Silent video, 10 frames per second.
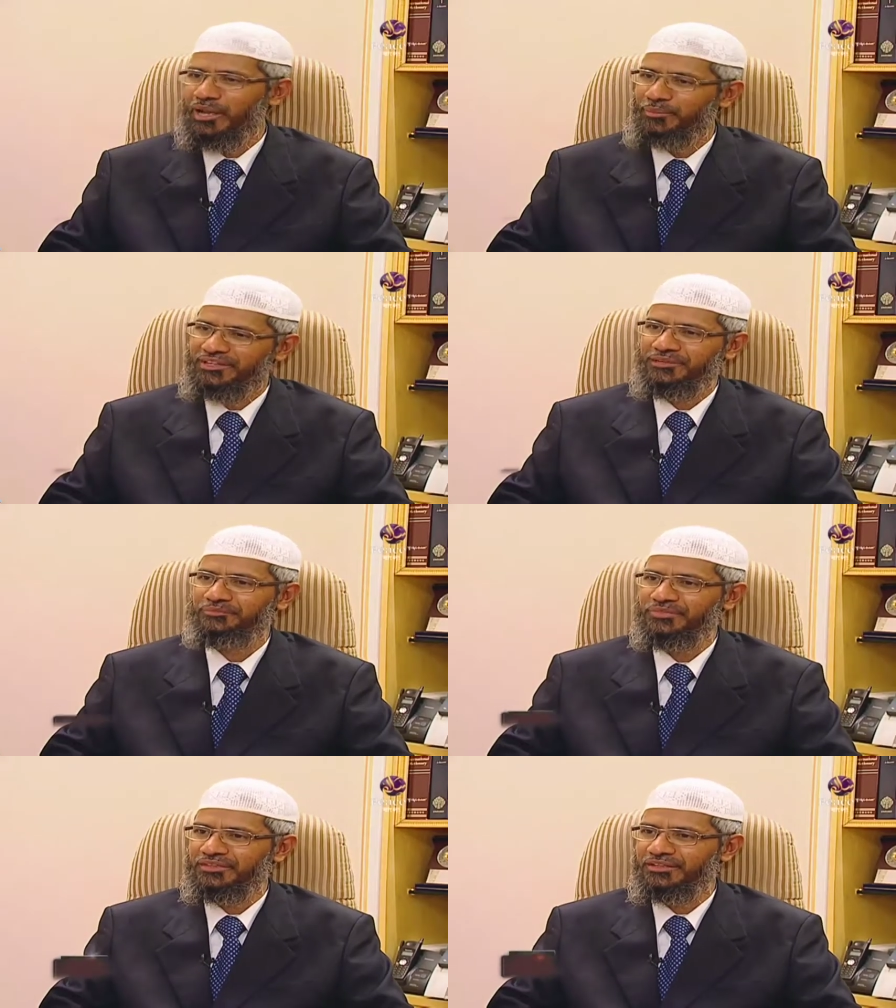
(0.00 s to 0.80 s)
when I met
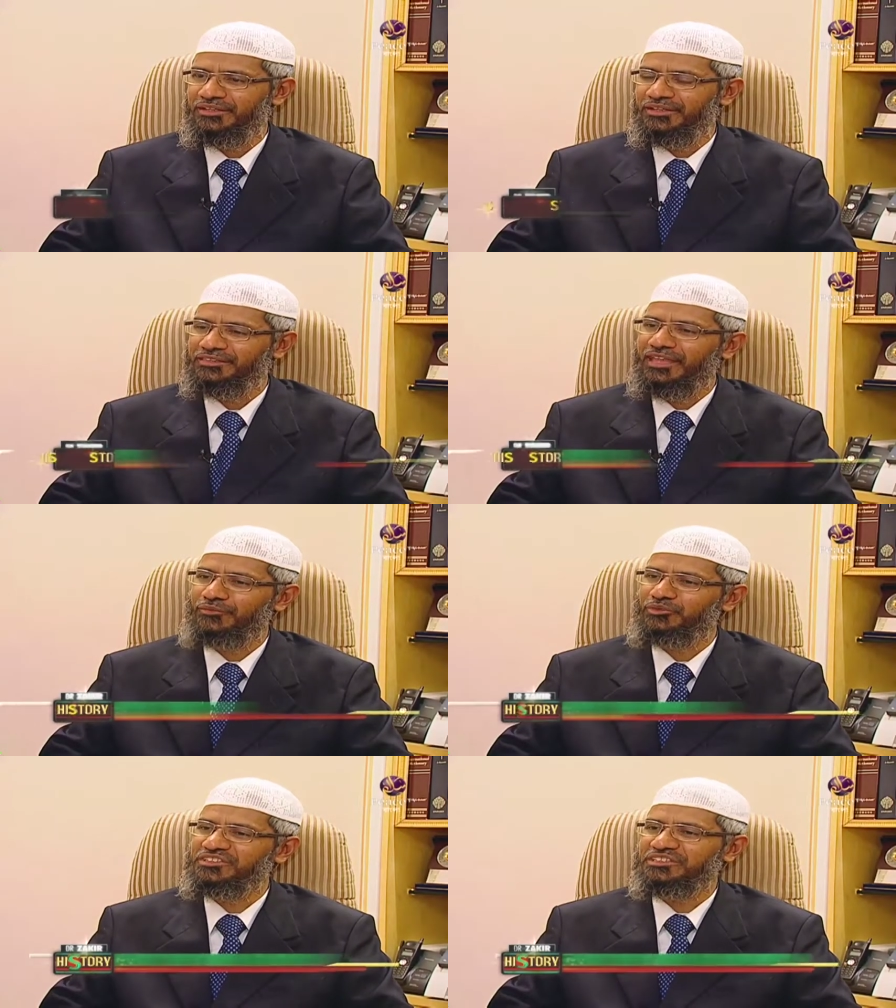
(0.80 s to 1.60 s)
him,
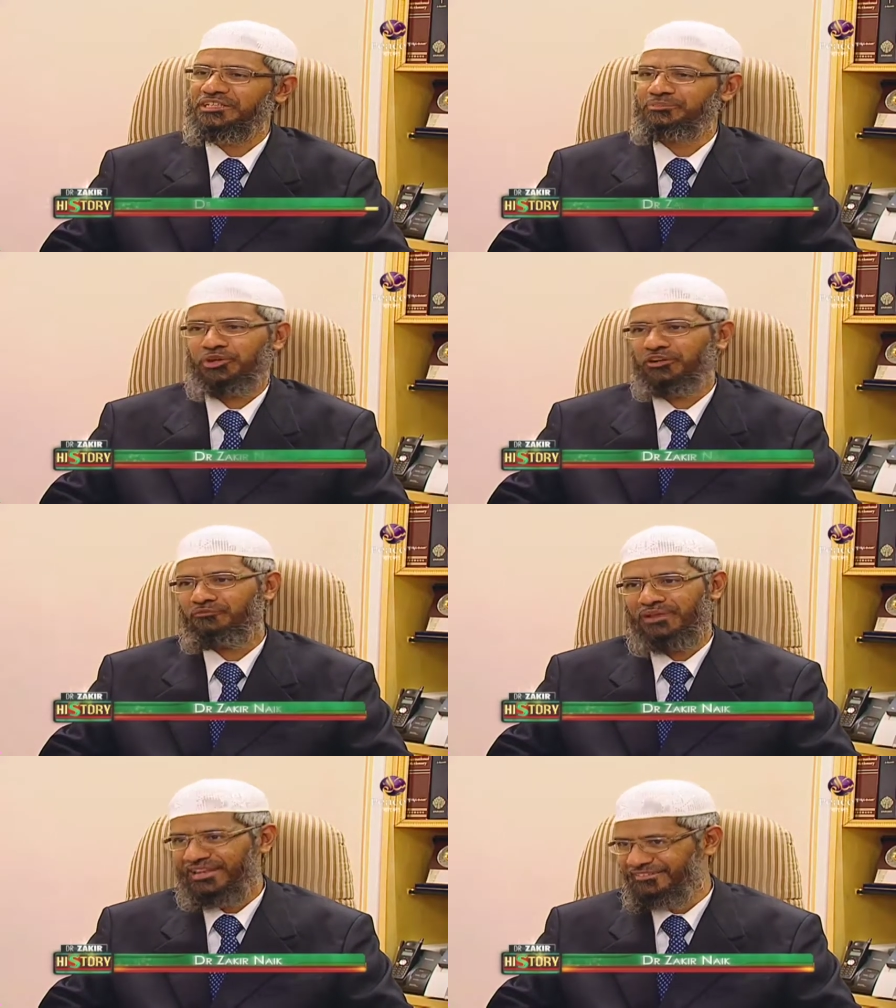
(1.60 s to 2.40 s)
that was the turning
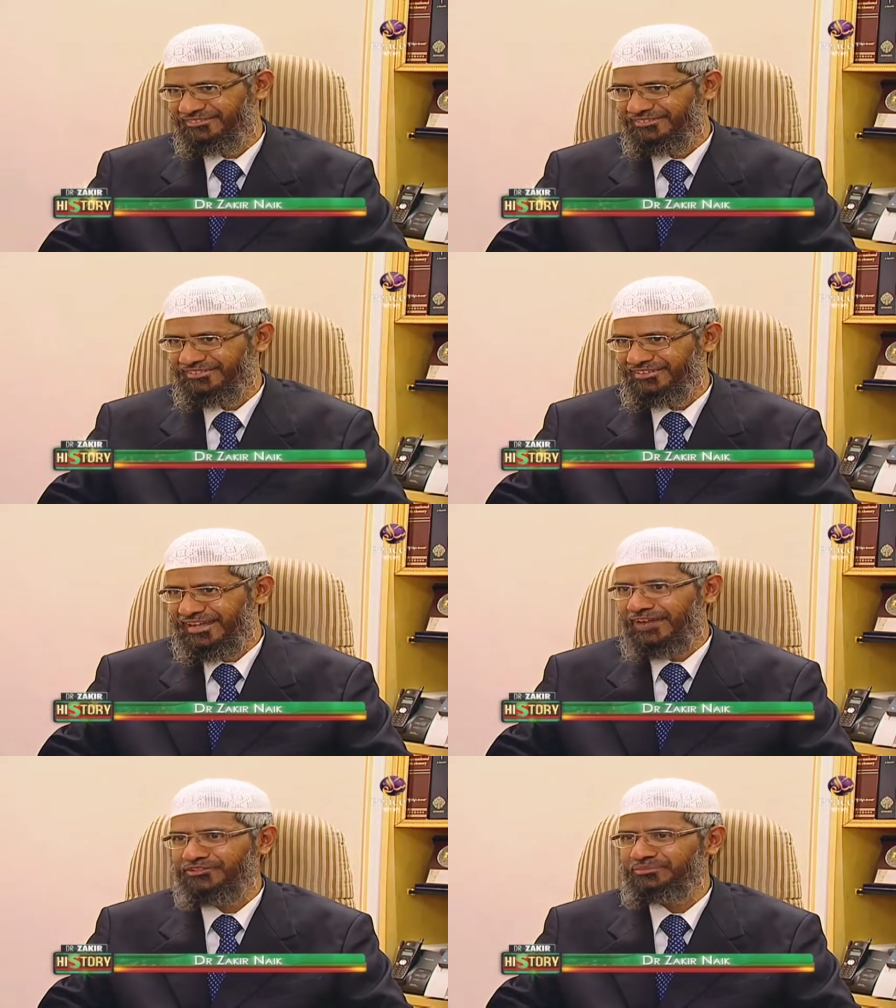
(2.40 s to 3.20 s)
point of my life.
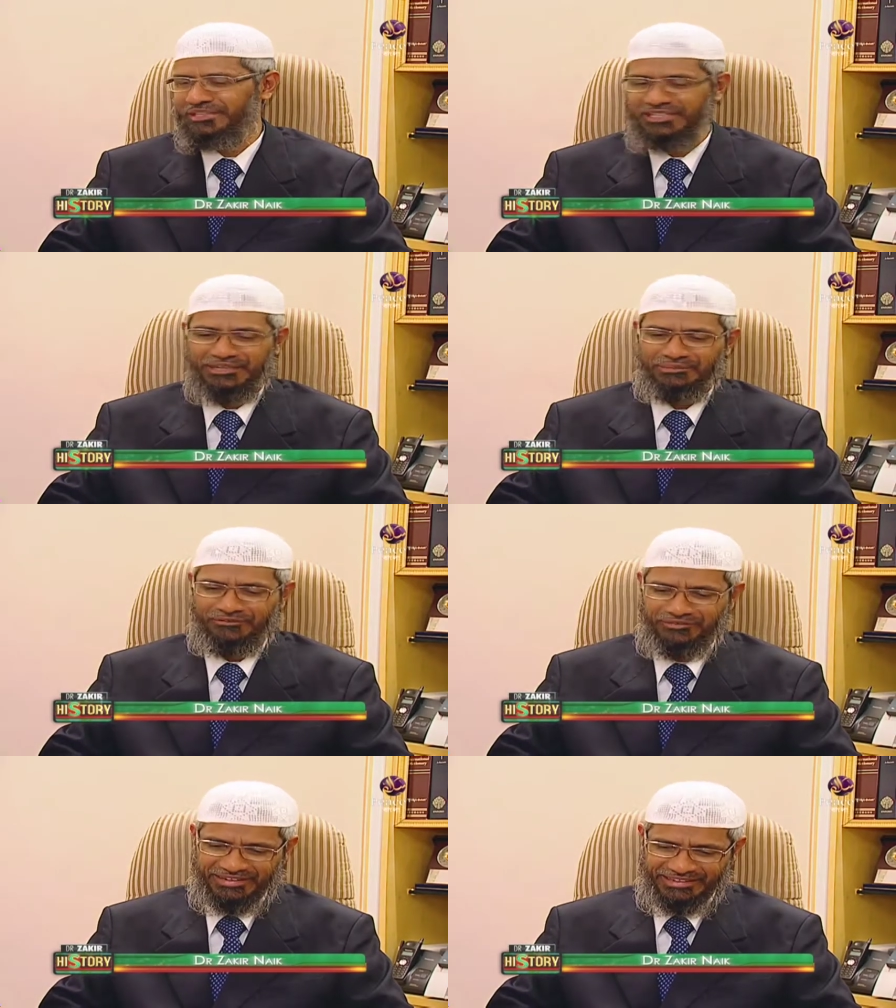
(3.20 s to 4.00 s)
After meeting
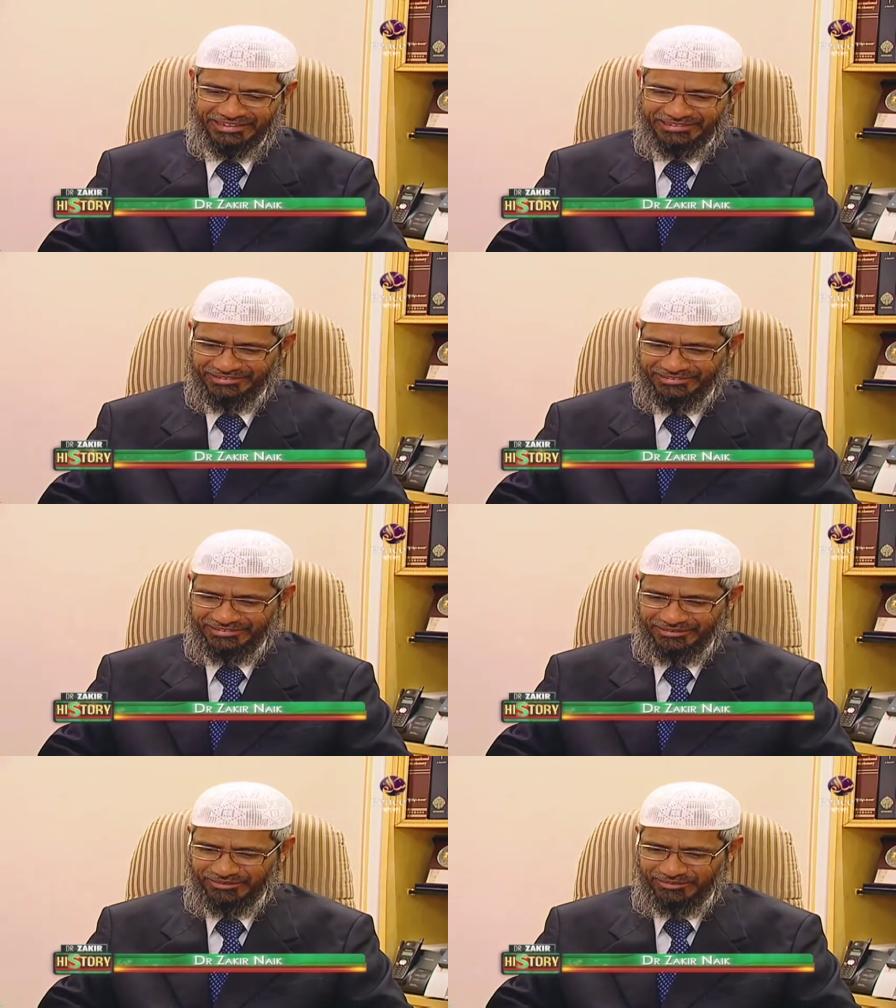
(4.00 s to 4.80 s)
him, I felt that
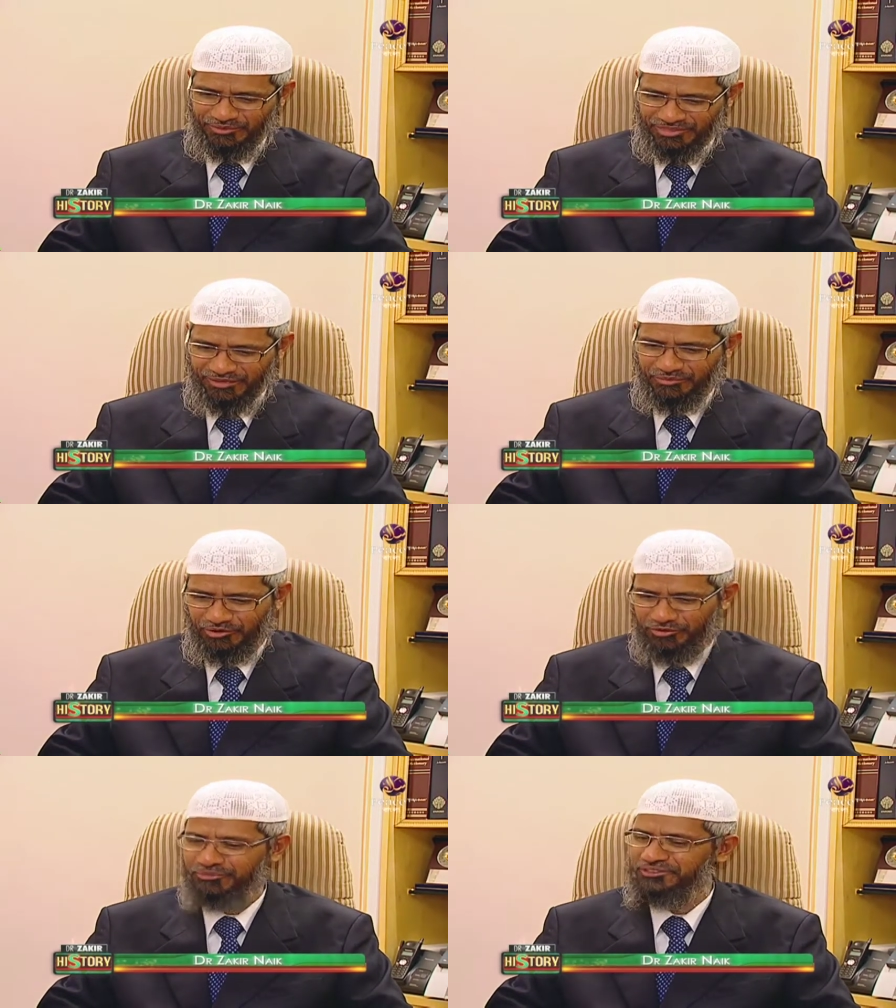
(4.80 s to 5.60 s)
besides
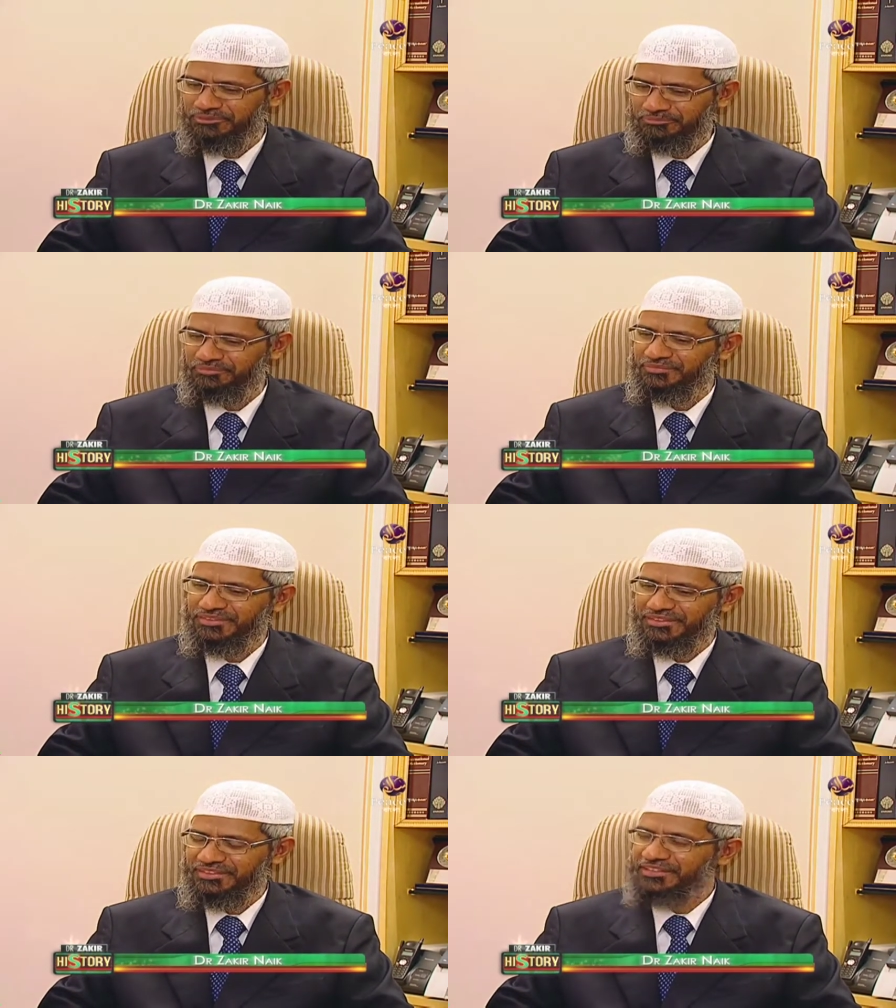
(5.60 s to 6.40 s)
being a good Muslim,
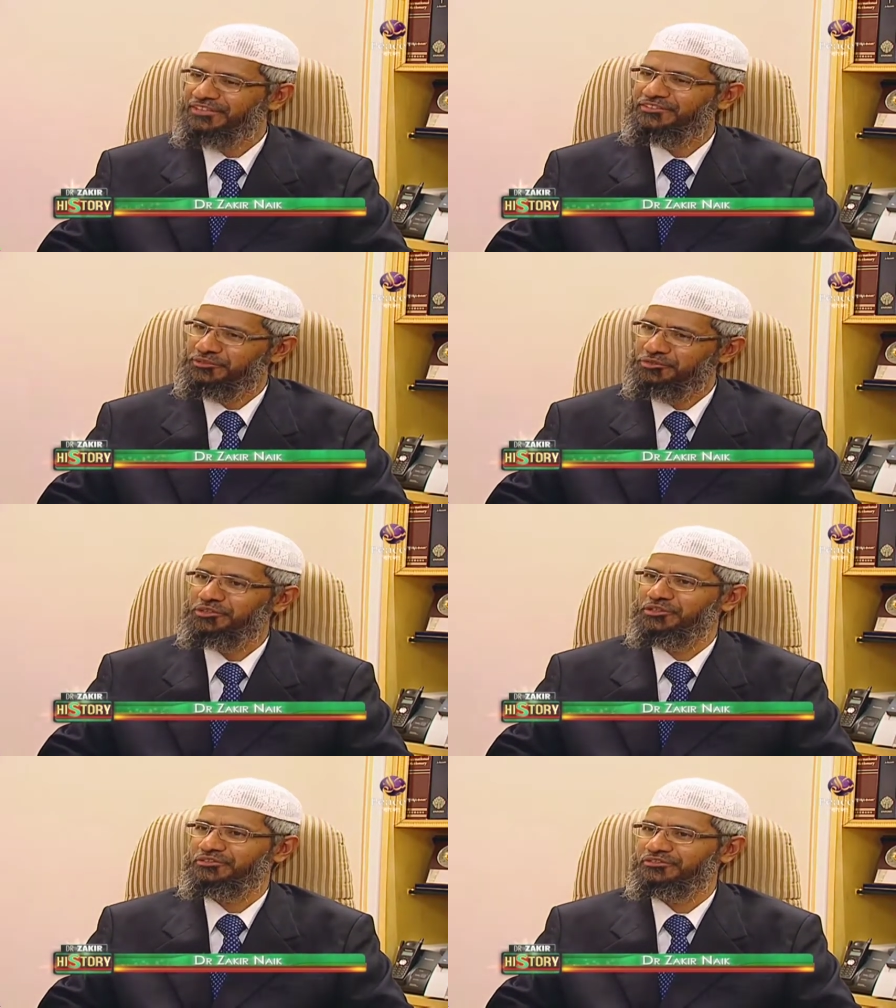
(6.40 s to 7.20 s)
it's the
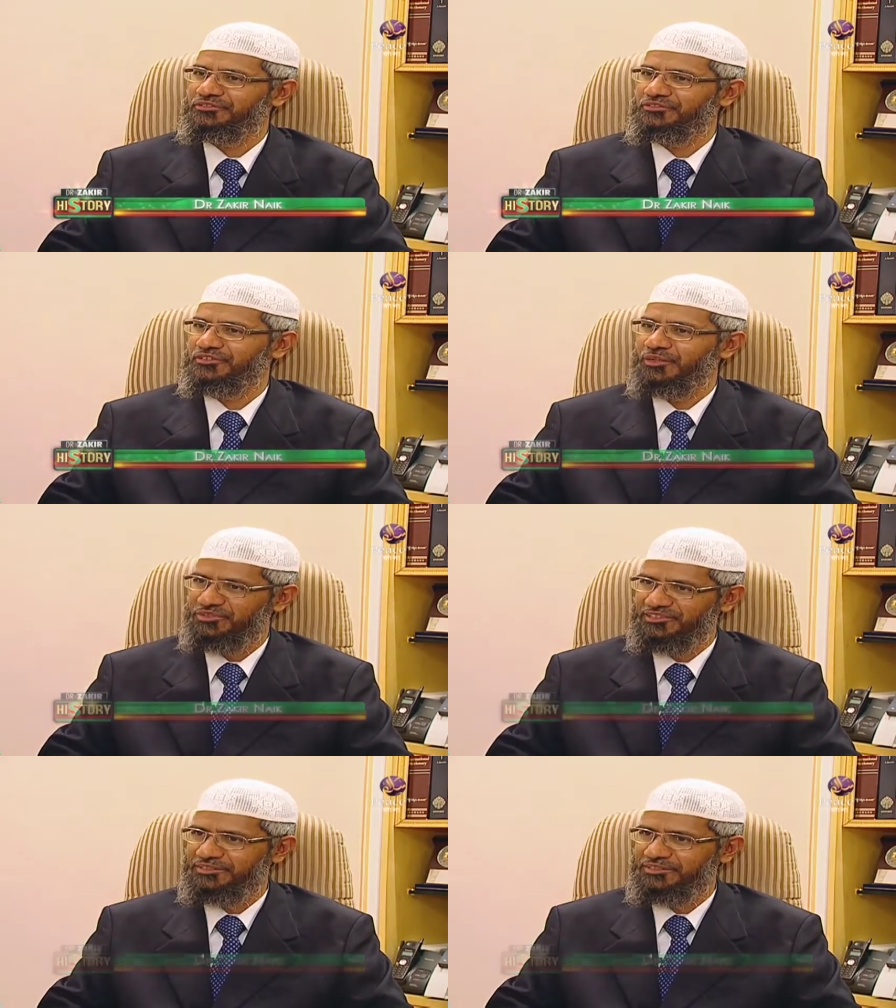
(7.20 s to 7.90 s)
duty of a